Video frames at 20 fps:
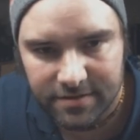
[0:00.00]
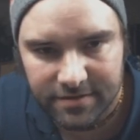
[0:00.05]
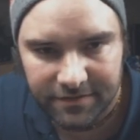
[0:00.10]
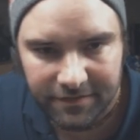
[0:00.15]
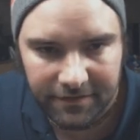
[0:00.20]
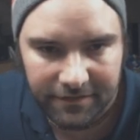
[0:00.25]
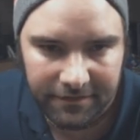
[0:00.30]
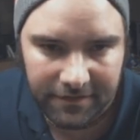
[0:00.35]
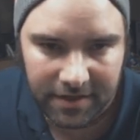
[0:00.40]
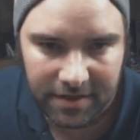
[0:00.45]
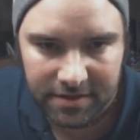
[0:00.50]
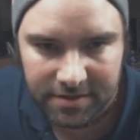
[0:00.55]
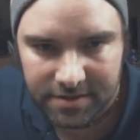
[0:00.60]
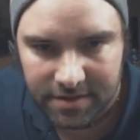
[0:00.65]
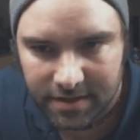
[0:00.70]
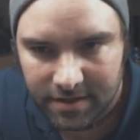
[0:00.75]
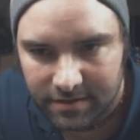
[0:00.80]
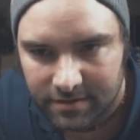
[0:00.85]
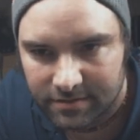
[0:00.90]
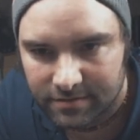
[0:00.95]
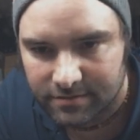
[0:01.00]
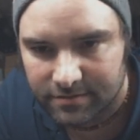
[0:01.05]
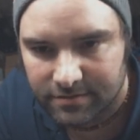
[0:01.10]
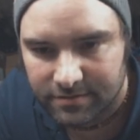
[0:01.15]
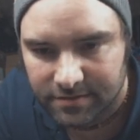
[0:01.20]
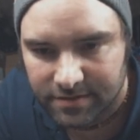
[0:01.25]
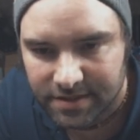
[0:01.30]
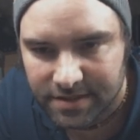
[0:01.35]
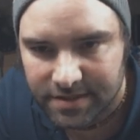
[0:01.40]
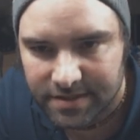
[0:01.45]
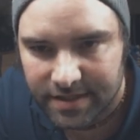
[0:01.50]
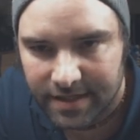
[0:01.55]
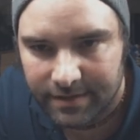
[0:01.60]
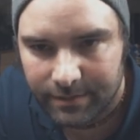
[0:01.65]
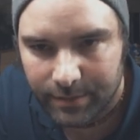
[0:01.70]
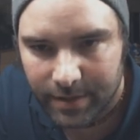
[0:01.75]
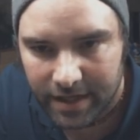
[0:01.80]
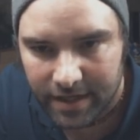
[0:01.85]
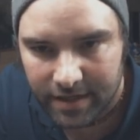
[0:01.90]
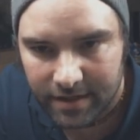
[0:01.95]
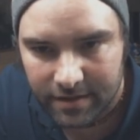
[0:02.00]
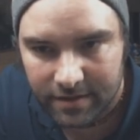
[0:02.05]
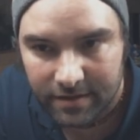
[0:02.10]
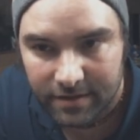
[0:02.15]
if you finish it, which isn't that bad.